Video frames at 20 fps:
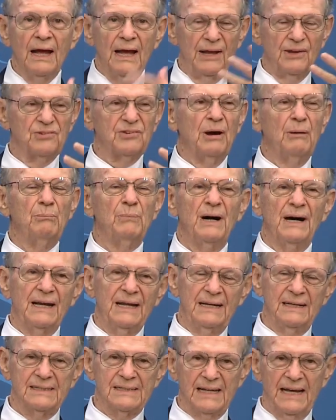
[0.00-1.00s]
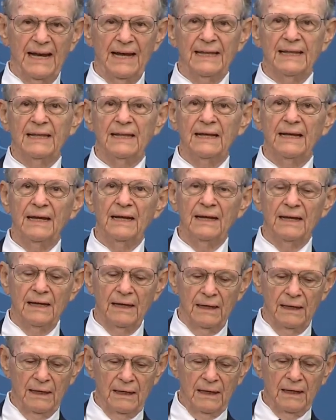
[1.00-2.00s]
As somebody said, the,
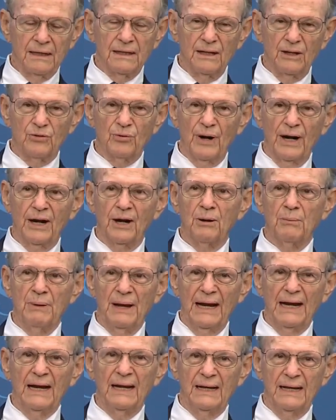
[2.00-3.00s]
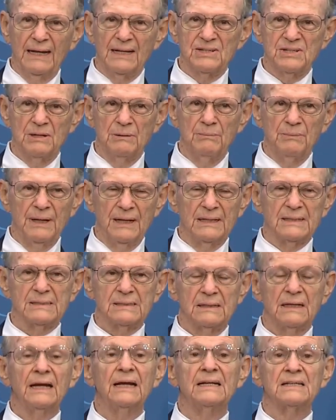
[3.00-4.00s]
uh, the trigger mechanism
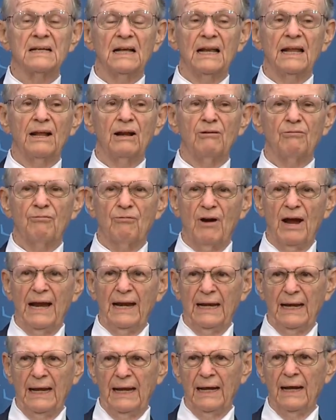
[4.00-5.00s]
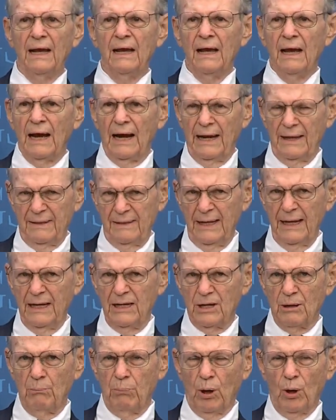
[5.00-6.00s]
is, is a little frightening, I
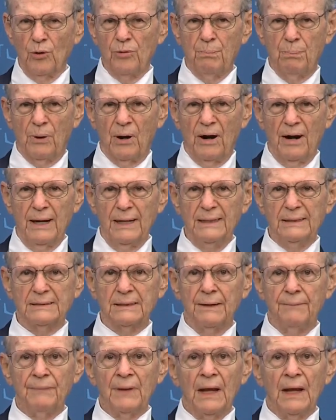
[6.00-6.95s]
think, to both parties.